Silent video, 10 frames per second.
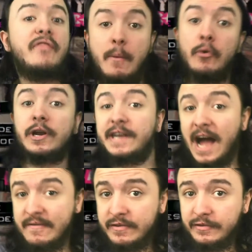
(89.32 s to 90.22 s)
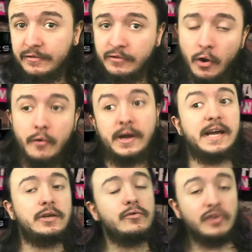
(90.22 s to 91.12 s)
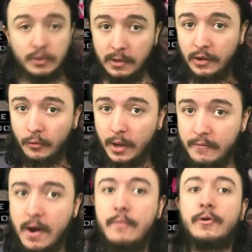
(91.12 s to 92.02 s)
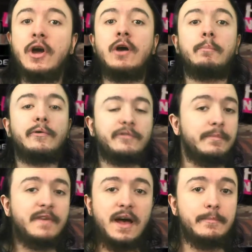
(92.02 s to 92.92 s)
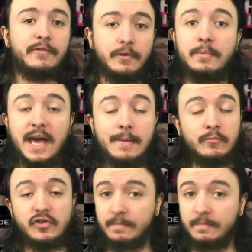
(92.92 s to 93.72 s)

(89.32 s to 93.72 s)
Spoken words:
then we're going to dive into the story. I usually do it the other way around, but sometimes some games